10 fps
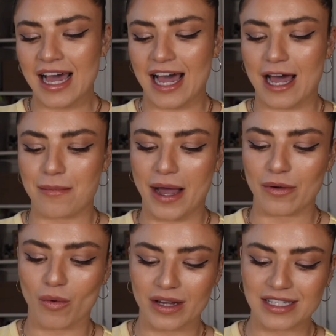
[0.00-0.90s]
I
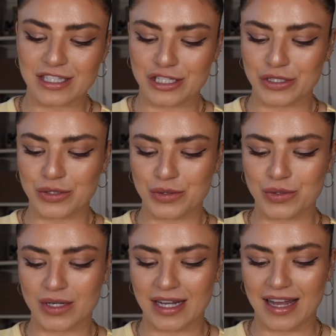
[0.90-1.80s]
wanted
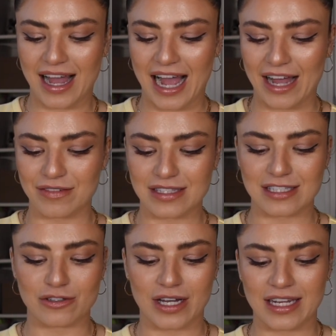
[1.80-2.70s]
to have it
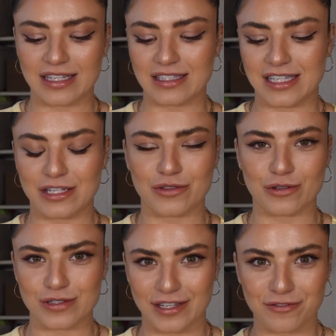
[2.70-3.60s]
still kind of continue
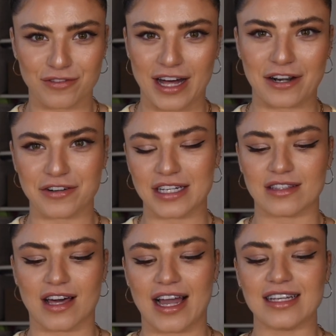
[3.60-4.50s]
those like flattering
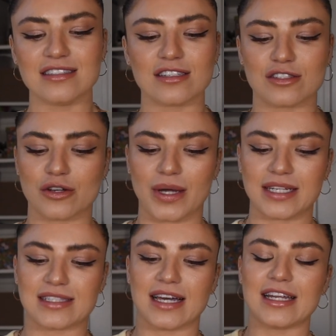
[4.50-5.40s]
lines. So I
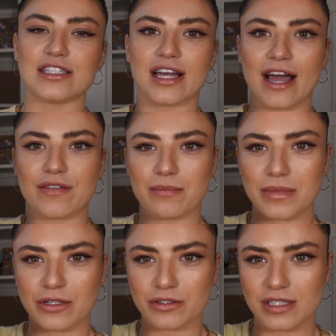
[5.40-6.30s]
decided to have a
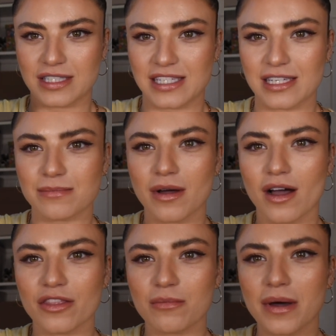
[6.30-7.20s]
middle seam
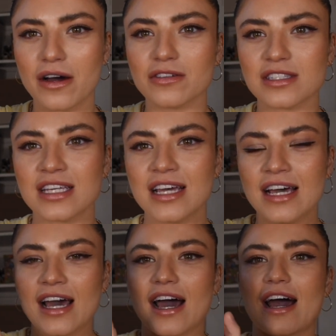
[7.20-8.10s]
on the belt,
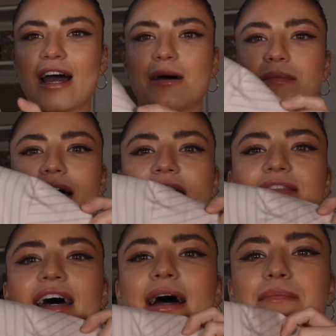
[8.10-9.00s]

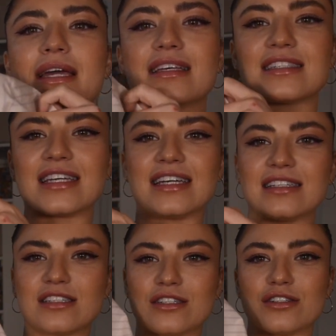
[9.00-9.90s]
and that makes
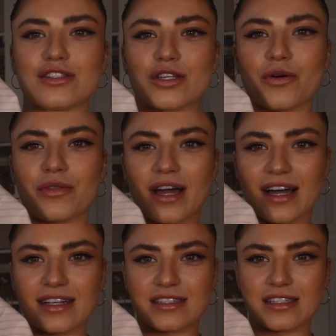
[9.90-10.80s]
it so
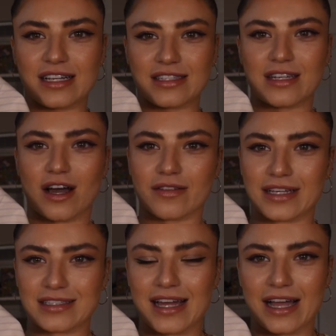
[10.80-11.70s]
that it's not
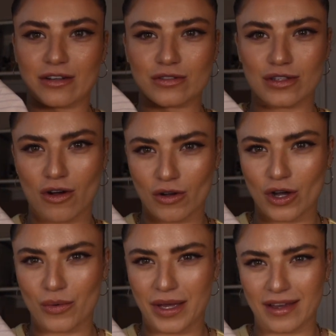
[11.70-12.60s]
like diagonals all
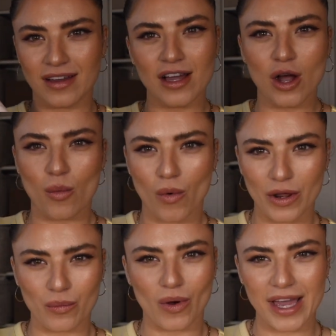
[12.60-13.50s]
going
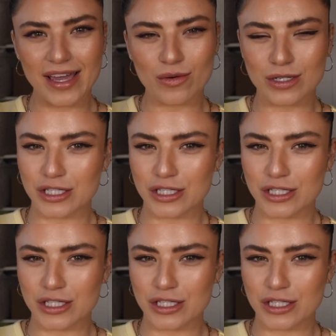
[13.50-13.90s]
one way, which